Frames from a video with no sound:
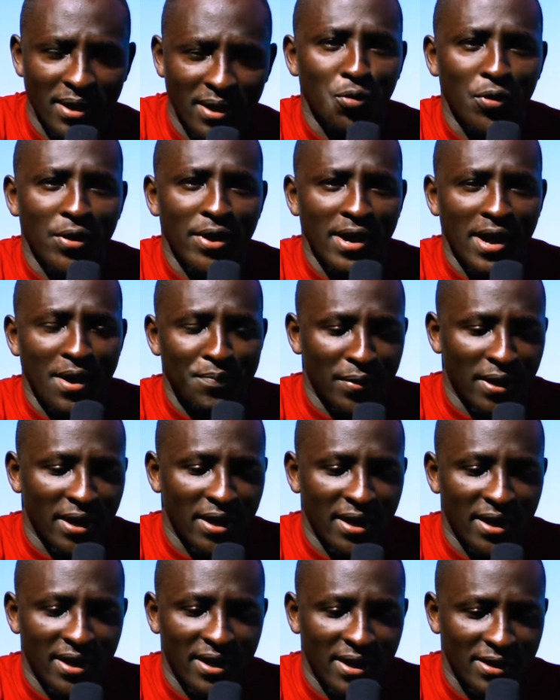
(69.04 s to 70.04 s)
Growing up
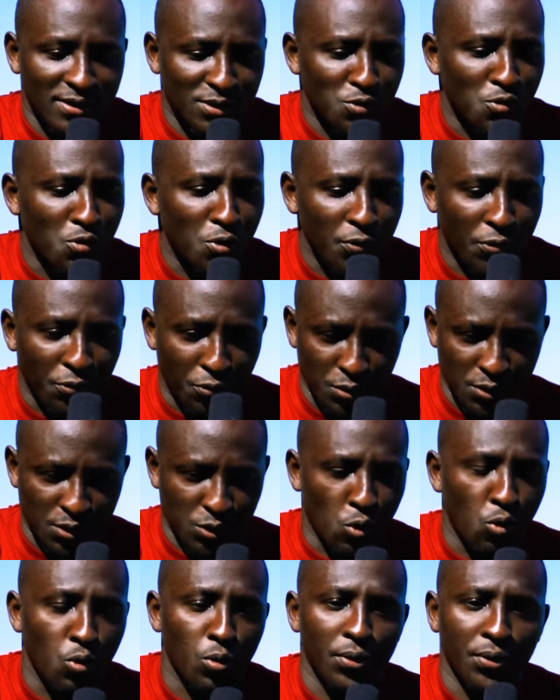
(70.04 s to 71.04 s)
again, as you go through
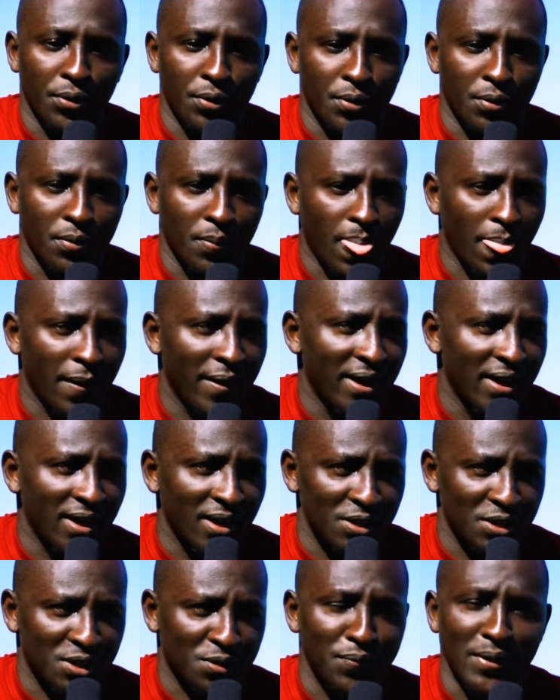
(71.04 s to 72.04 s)
school, you know,
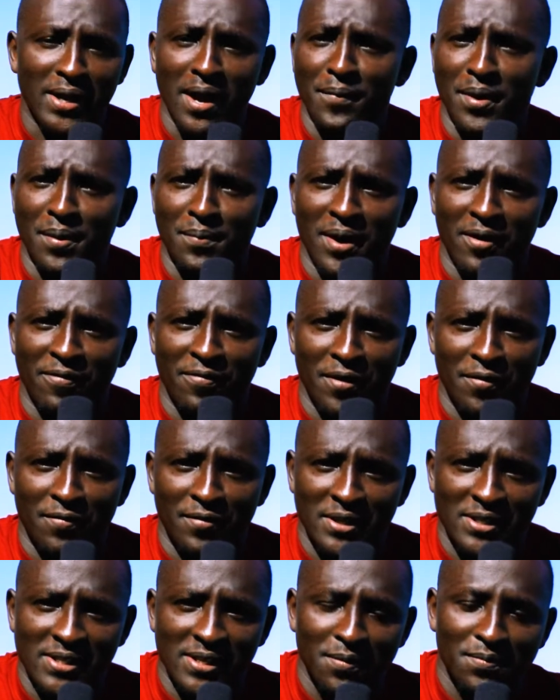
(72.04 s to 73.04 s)
English becoming my
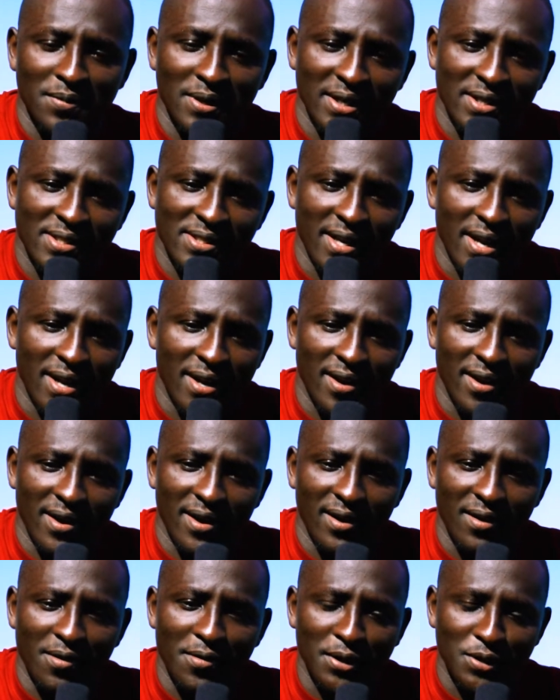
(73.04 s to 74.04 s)
favorite subject, and
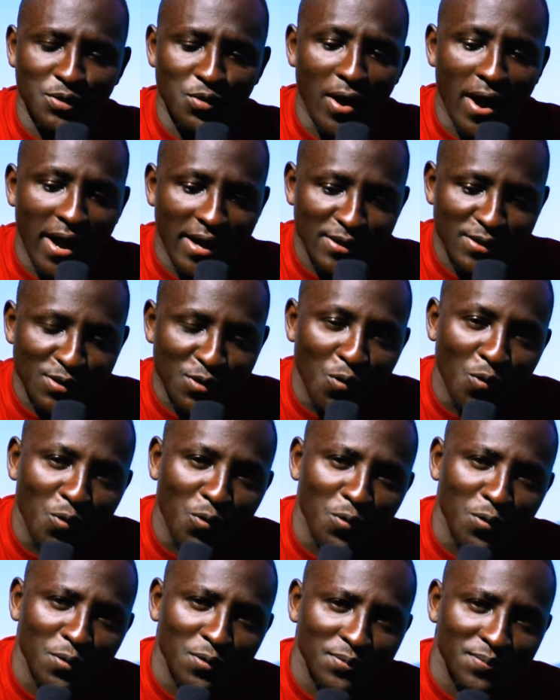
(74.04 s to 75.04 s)
going to high
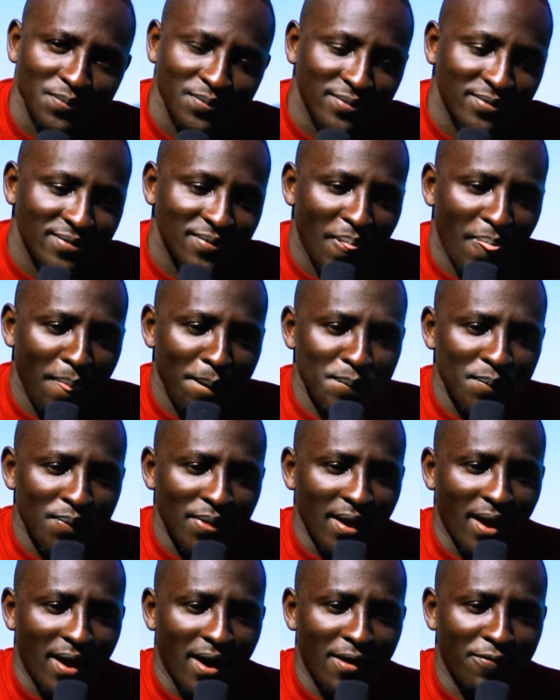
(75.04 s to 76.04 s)
school,
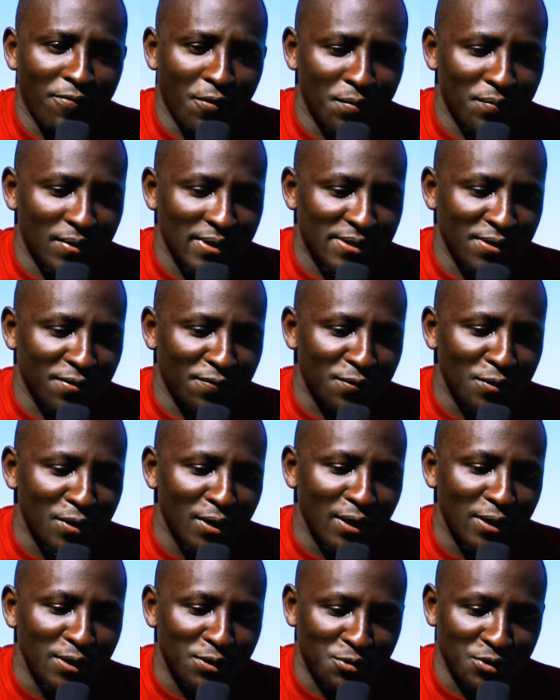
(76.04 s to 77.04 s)
I found myself doing
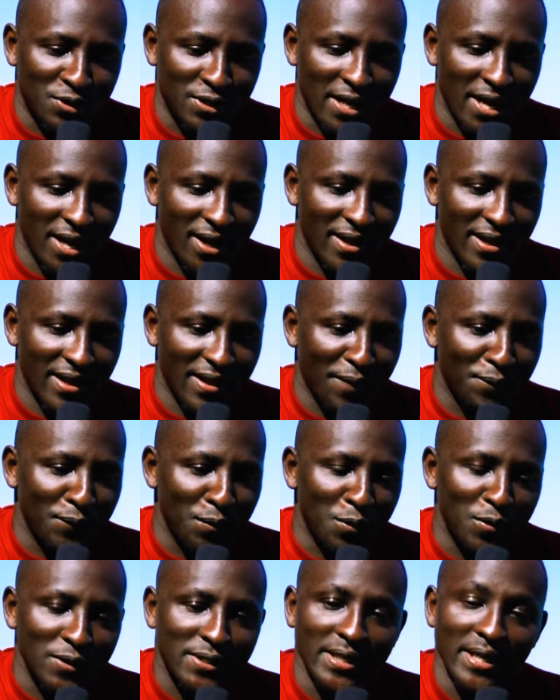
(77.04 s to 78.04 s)
literature
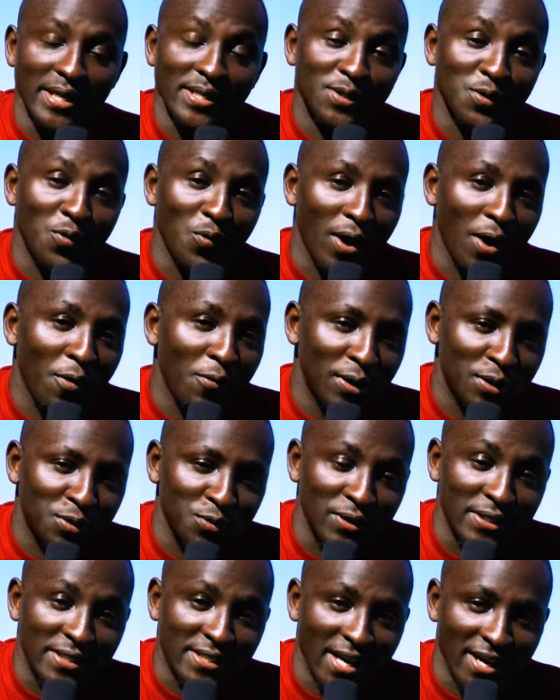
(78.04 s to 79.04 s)
because in the school I went to
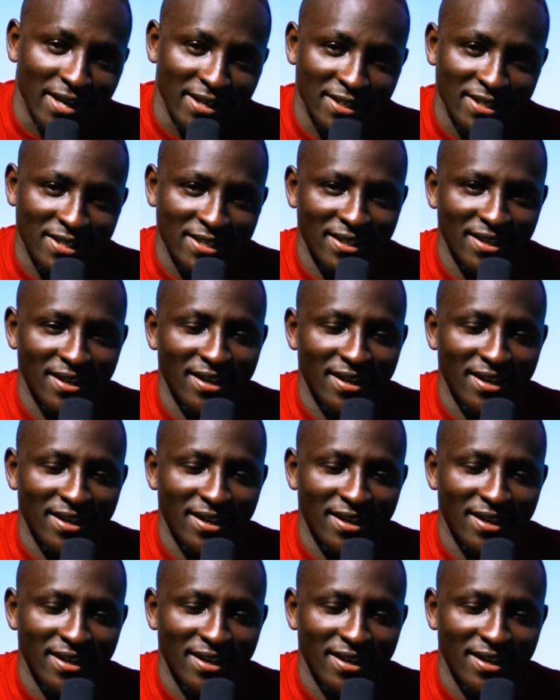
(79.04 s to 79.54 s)
in Turkish,